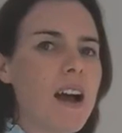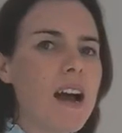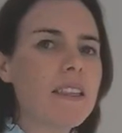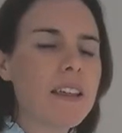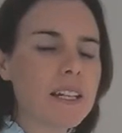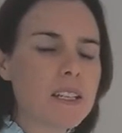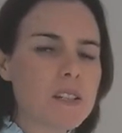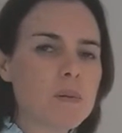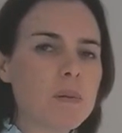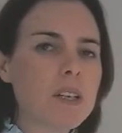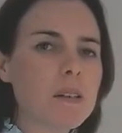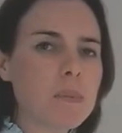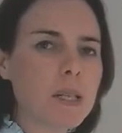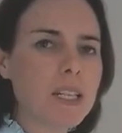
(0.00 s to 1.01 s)
And that's
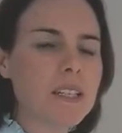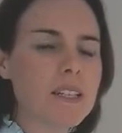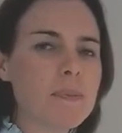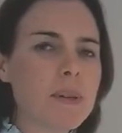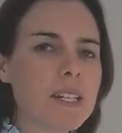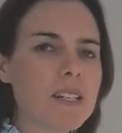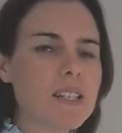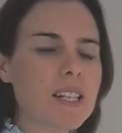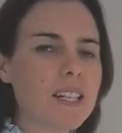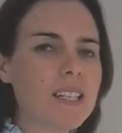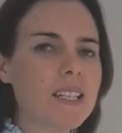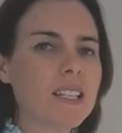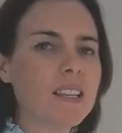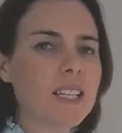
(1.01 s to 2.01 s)
what it means by
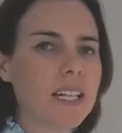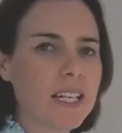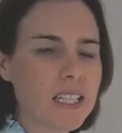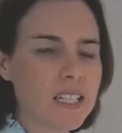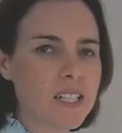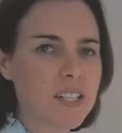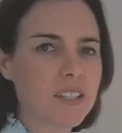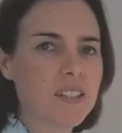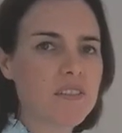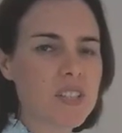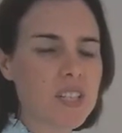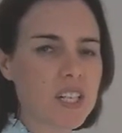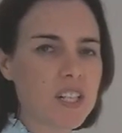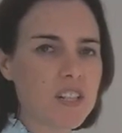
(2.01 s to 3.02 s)
stating the nature of
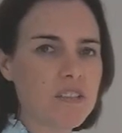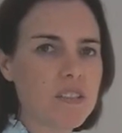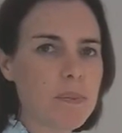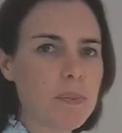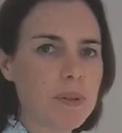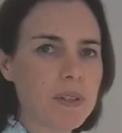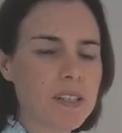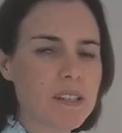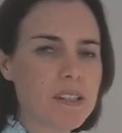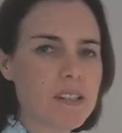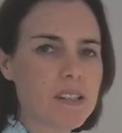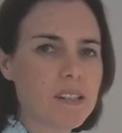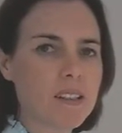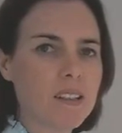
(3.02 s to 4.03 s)
stationary
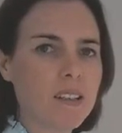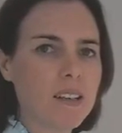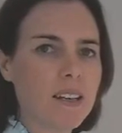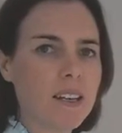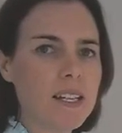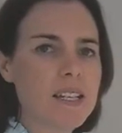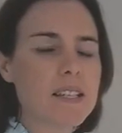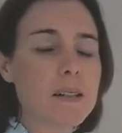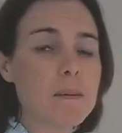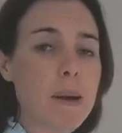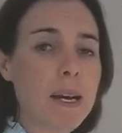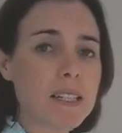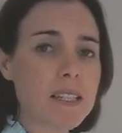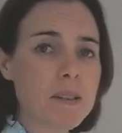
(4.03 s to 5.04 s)
points. Is it a
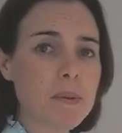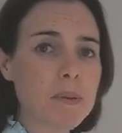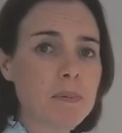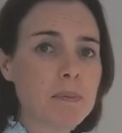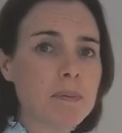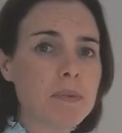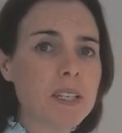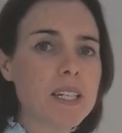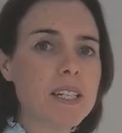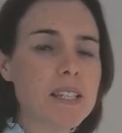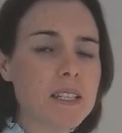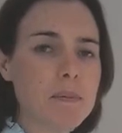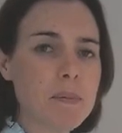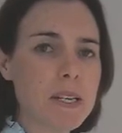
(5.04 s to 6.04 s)
maximum?
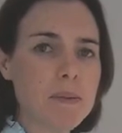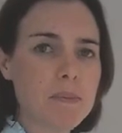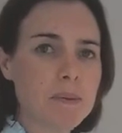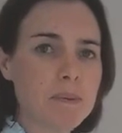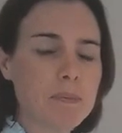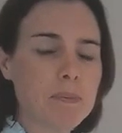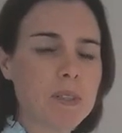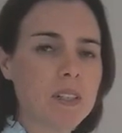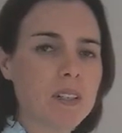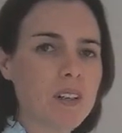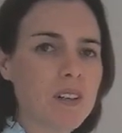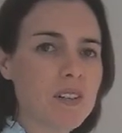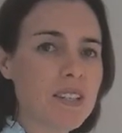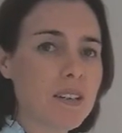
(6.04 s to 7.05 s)
Is it a minimum?
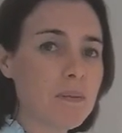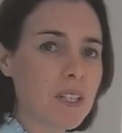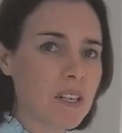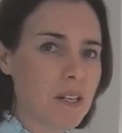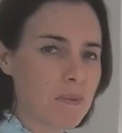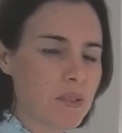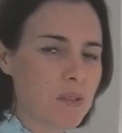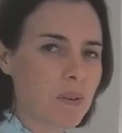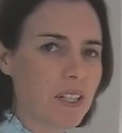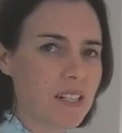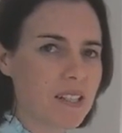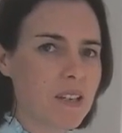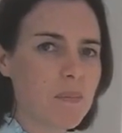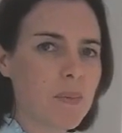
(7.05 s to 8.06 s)
Or sometimes we
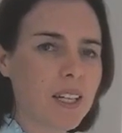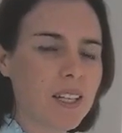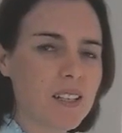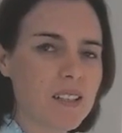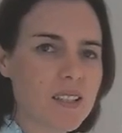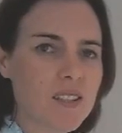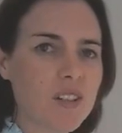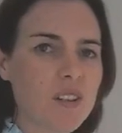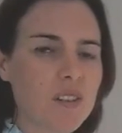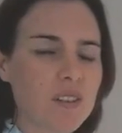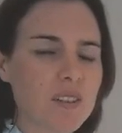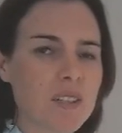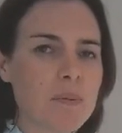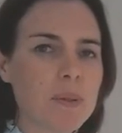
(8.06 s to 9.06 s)
get something else
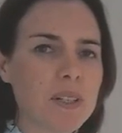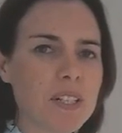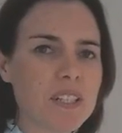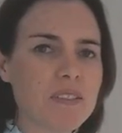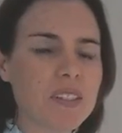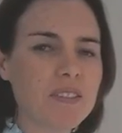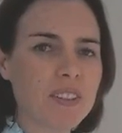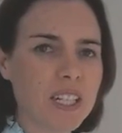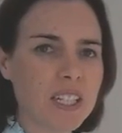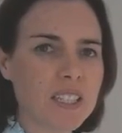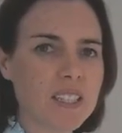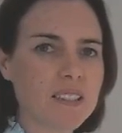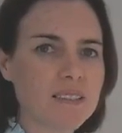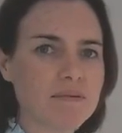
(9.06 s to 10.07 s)
called a point of
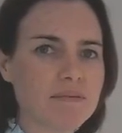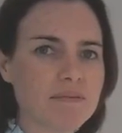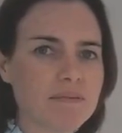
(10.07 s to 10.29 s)
inflection.